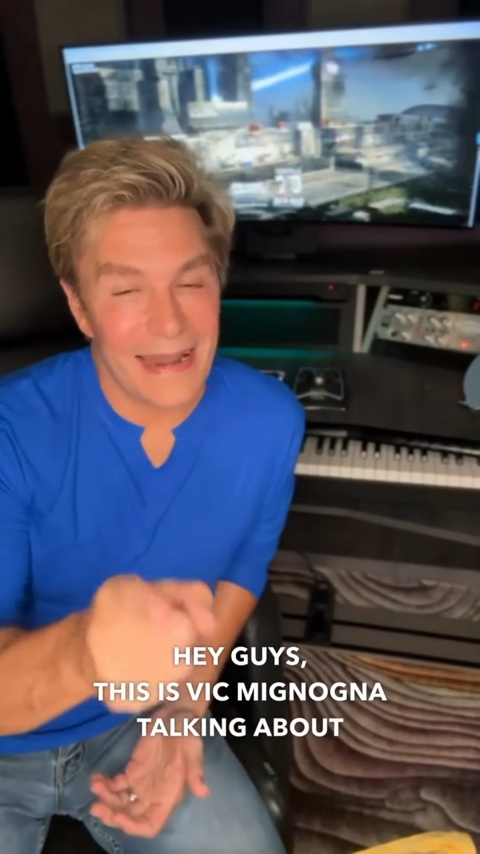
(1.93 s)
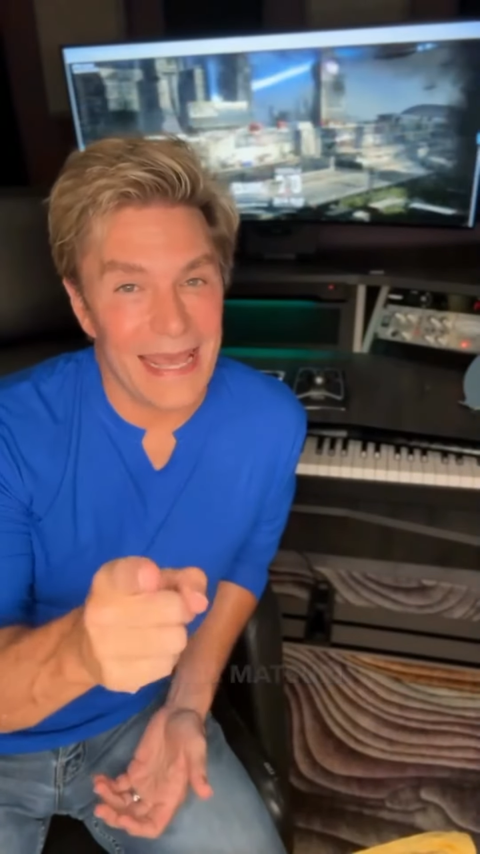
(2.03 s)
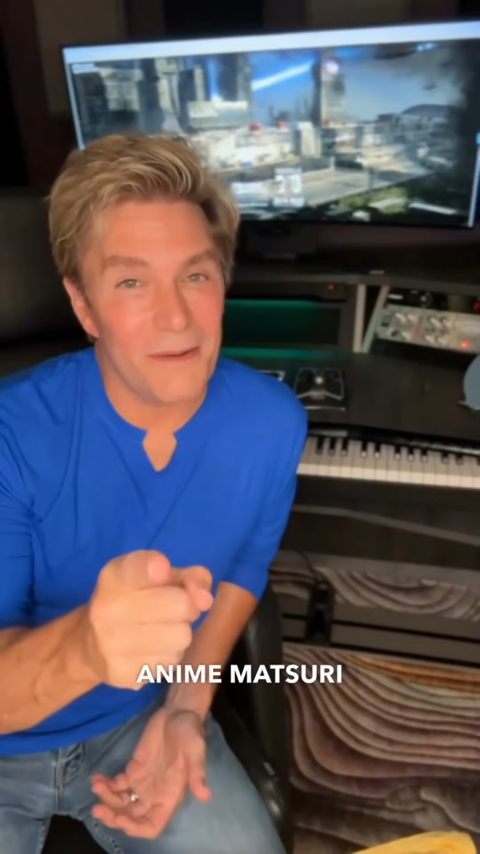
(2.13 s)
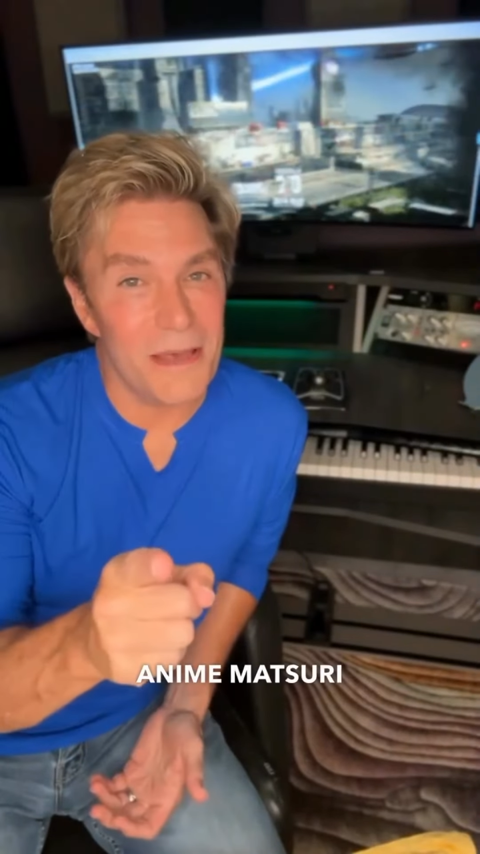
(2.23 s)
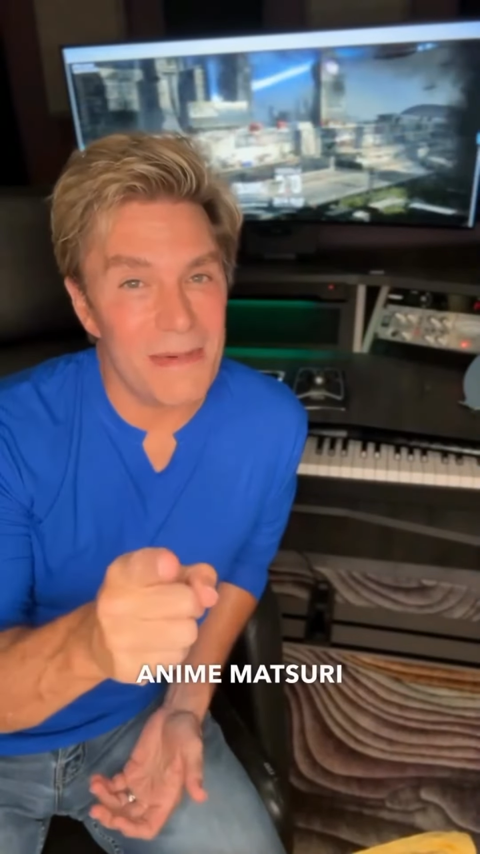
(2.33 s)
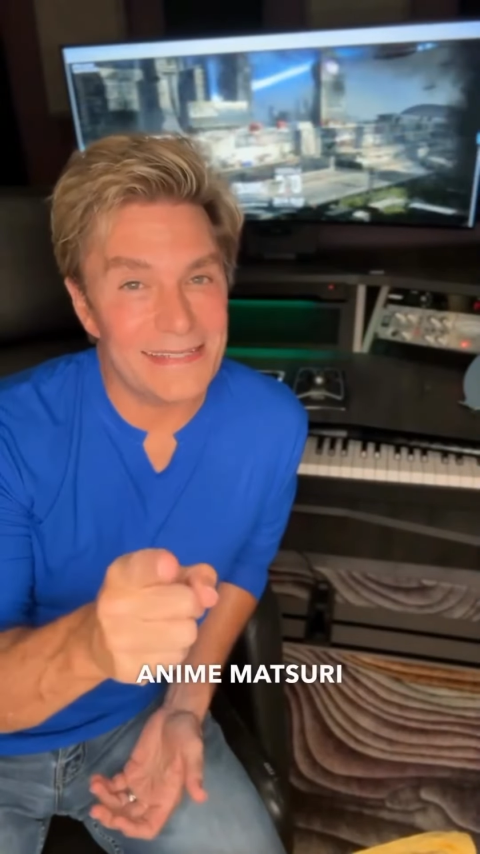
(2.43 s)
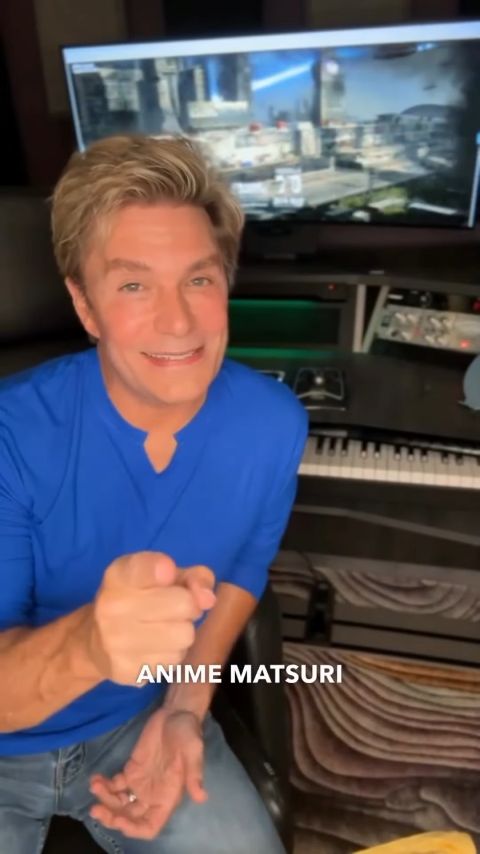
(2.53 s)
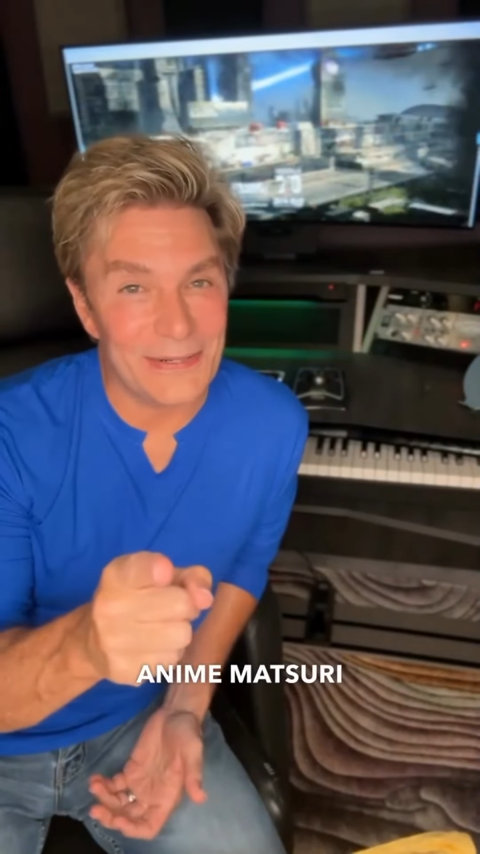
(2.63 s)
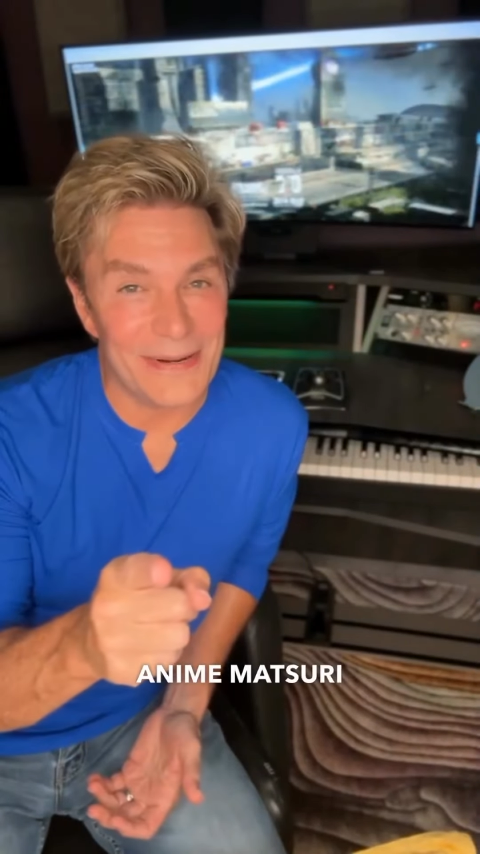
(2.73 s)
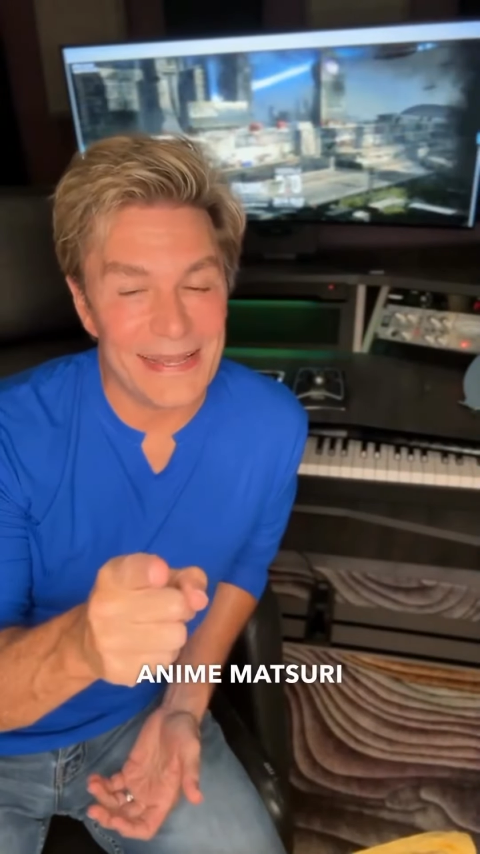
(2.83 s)
Anime
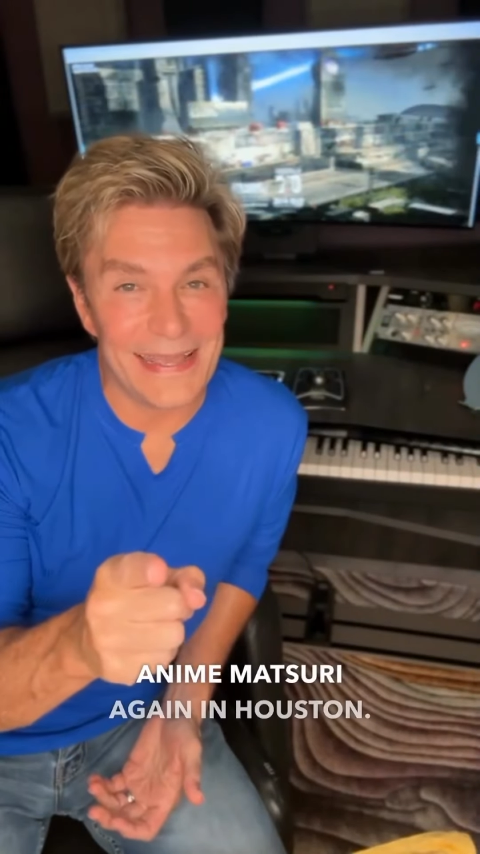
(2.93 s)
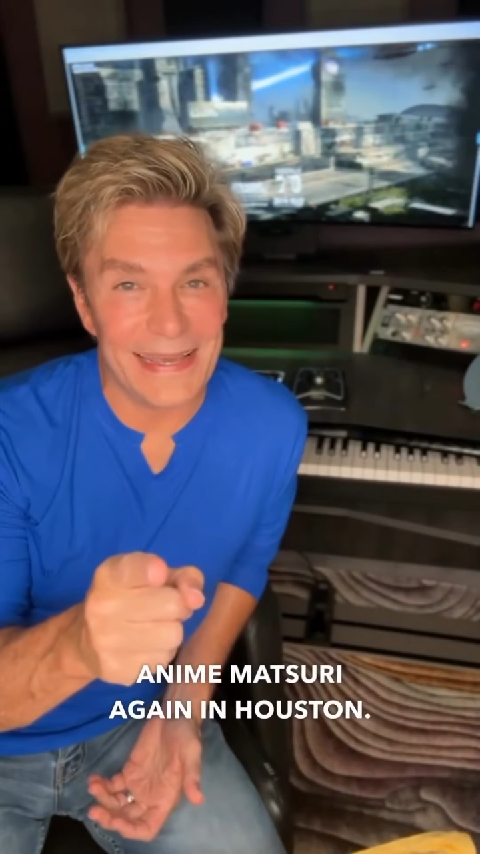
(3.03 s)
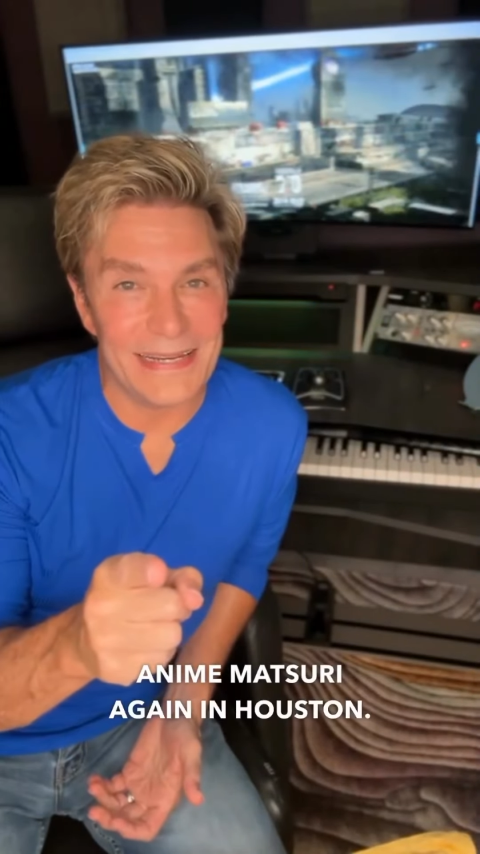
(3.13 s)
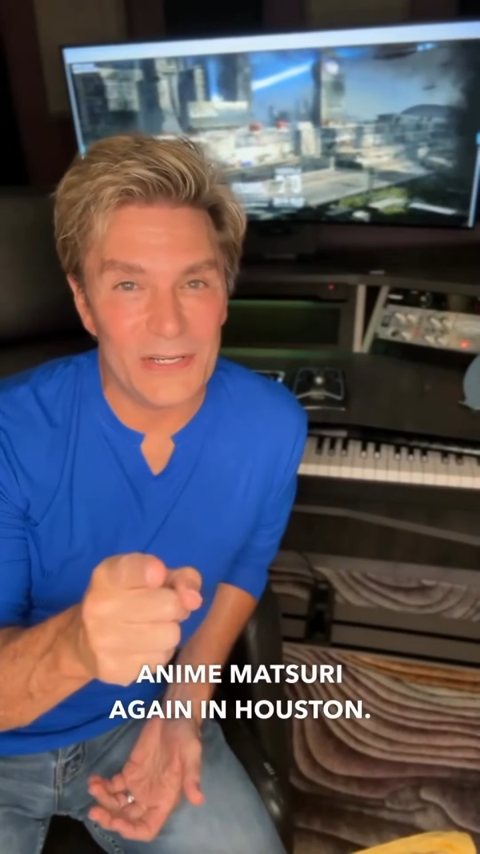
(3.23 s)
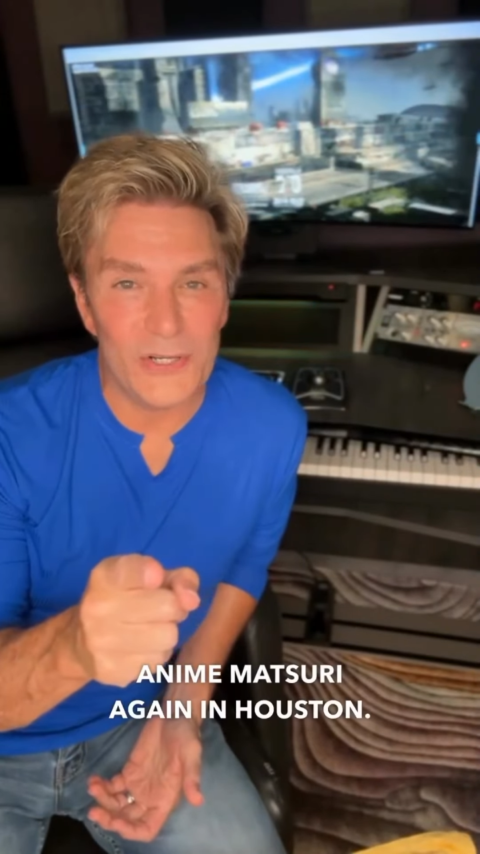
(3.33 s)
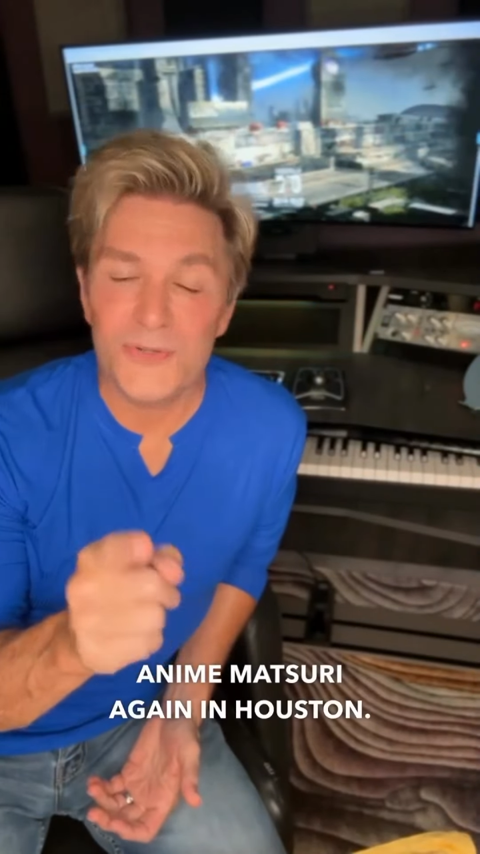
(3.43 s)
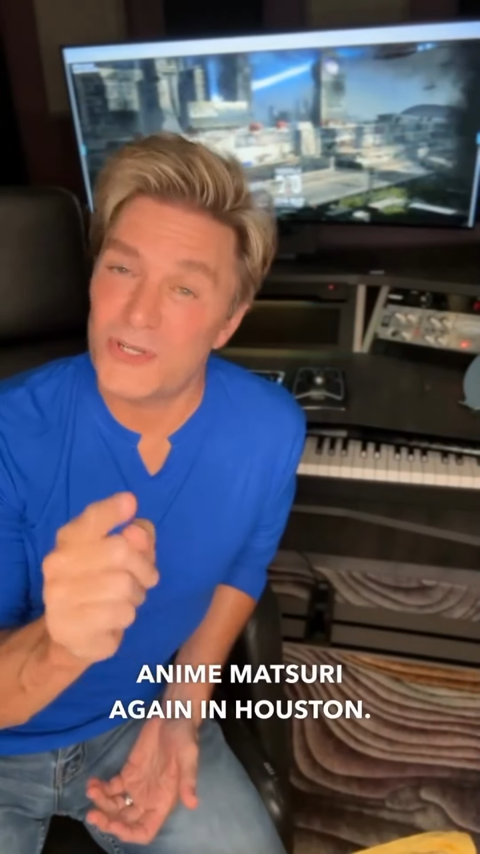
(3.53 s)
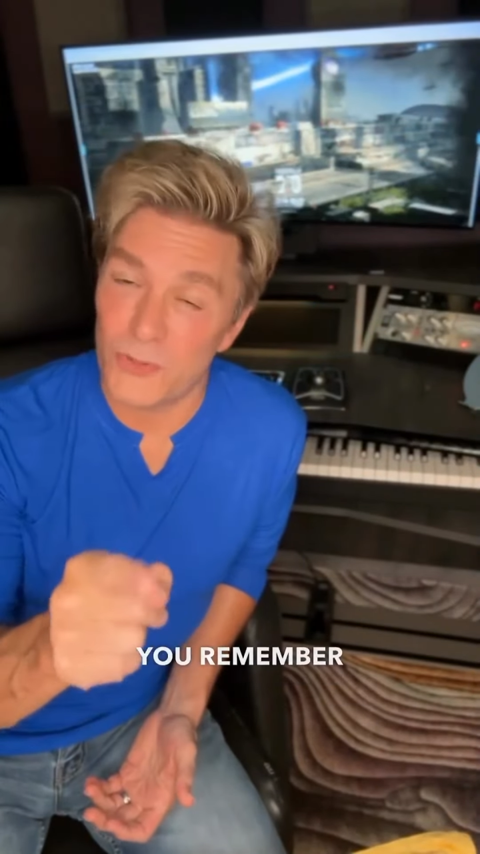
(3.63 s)
Matsuri again in Houston.